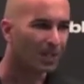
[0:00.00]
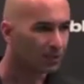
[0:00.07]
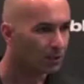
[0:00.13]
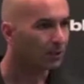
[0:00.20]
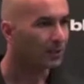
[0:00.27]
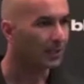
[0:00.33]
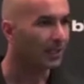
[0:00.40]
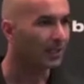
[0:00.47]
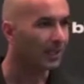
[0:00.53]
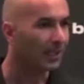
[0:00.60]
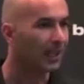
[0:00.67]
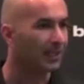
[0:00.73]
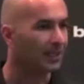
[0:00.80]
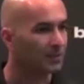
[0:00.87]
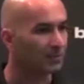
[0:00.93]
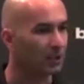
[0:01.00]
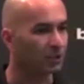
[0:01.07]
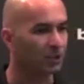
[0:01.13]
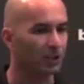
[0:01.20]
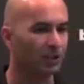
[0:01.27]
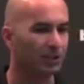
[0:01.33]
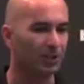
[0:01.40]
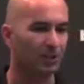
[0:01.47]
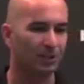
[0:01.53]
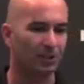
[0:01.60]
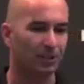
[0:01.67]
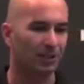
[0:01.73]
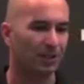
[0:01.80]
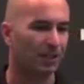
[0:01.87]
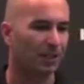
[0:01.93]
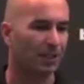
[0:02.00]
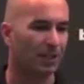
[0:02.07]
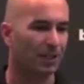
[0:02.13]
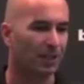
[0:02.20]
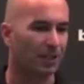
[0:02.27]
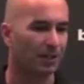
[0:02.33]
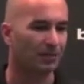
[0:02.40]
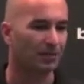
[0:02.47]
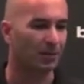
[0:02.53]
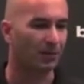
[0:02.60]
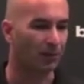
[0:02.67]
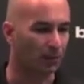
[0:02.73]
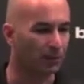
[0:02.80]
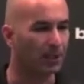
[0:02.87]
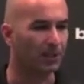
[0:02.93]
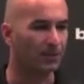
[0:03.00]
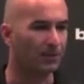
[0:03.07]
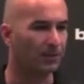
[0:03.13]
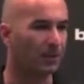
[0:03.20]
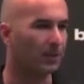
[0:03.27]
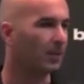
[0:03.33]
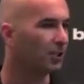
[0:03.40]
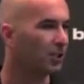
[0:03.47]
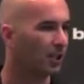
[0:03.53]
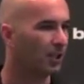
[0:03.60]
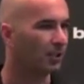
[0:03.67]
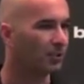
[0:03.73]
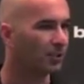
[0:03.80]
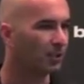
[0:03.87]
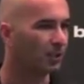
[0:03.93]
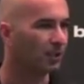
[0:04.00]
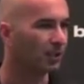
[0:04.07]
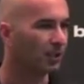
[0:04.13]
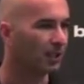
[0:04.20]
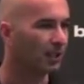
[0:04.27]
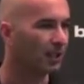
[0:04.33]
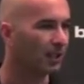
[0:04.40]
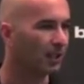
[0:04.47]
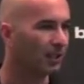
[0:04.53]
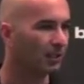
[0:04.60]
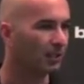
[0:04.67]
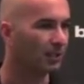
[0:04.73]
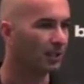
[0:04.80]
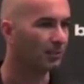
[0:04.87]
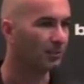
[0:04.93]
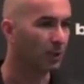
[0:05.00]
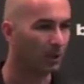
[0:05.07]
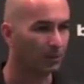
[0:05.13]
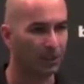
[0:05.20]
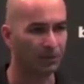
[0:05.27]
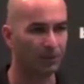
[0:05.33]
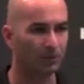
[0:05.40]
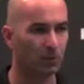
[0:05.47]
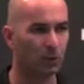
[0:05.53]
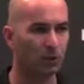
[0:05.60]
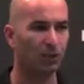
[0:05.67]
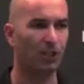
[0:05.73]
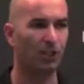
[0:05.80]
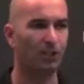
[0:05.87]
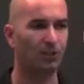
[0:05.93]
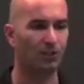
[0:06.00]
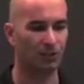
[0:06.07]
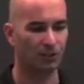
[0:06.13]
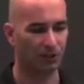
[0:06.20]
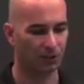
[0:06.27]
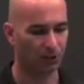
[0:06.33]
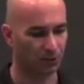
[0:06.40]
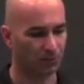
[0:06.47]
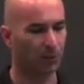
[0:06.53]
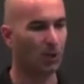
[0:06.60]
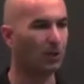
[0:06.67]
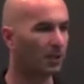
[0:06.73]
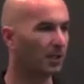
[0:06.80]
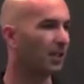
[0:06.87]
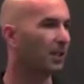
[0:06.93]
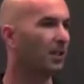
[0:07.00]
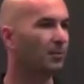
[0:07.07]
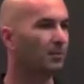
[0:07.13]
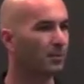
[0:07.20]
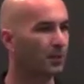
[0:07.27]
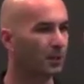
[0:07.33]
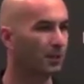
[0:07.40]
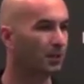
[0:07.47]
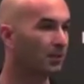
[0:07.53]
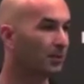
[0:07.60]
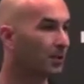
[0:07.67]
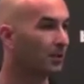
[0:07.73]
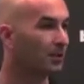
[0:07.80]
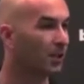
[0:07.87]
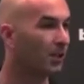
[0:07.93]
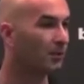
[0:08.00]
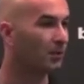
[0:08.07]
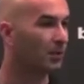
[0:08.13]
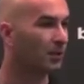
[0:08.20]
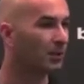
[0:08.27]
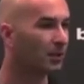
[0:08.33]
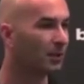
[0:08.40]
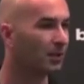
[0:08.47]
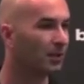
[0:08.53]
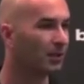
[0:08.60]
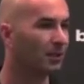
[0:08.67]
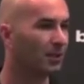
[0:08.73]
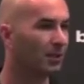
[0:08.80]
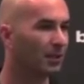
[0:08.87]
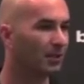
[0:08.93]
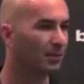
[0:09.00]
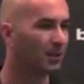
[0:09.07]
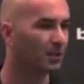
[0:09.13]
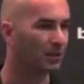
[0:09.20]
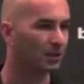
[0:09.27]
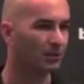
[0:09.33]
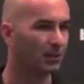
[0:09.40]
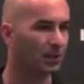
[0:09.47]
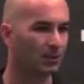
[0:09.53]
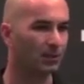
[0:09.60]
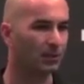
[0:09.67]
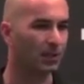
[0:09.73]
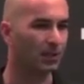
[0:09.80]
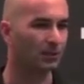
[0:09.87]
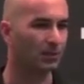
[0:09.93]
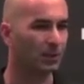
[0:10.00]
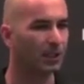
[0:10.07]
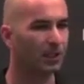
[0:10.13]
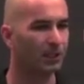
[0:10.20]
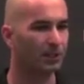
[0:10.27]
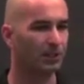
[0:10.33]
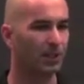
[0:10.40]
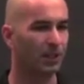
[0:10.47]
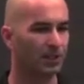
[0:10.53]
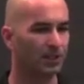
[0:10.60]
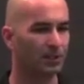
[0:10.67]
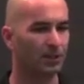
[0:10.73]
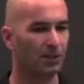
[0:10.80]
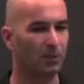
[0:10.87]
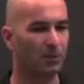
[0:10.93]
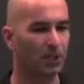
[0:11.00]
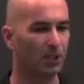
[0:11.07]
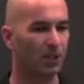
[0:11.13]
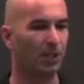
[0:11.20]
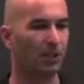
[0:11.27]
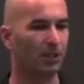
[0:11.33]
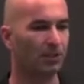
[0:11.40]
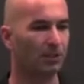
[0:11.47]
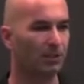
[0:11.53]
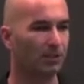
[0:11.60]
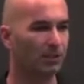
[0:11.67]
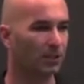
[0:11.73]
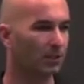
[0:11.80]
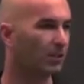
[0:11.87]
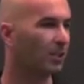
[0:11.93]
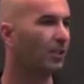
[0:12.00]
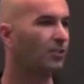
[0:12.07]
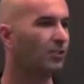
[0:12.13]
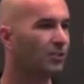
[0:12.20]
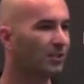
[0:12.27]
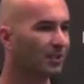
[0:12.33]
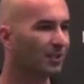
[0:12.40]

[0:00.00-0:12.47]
So again, it's much harder, and for me it's very challenging, and probably even more challenging to just poking at a particular piece of software, because it really does go beyond control.